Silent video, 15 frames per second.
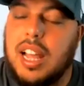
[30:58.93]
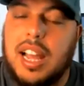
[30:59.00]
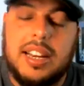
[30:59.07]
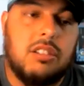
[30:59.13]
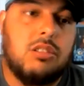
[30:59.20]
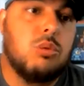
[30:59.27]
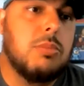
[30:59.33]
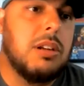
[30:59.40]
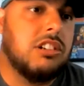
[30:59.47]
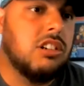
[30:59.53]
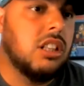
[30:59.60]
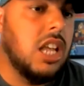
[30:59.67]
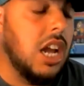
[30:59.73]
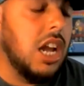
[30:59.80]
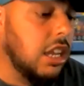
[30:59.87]
line, as you
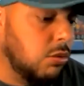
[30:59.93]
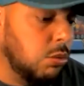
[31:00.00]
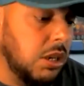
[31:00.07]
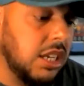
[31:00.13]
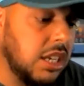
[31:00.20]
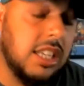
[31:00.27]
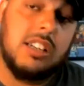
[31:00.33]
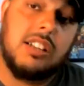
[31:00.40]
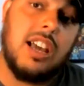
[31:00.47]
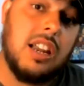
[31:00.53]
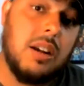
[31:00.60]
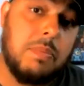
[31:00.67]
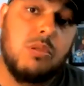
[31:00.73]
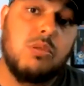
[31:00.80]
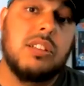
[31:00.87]
mentioned last week, and it
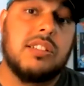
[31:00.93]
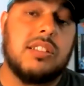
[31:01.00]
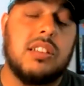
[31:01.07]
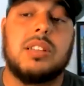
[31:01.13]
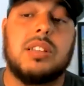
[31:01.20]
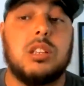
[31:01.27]
kind of proved itself